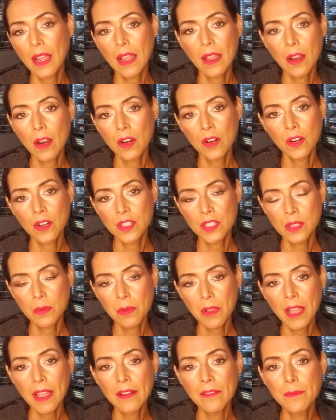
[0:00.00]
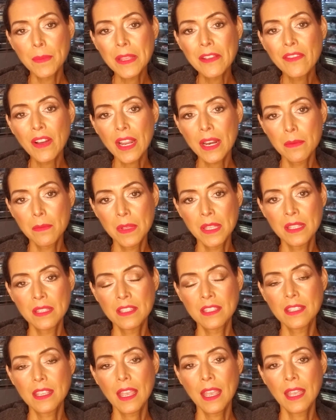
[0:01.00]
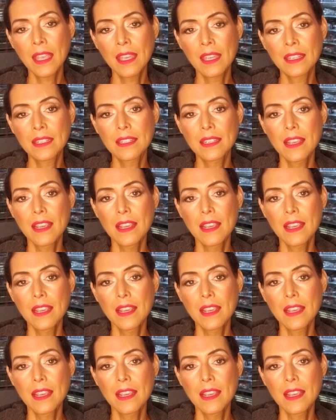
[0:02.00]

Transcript: are a supply of B vitamins and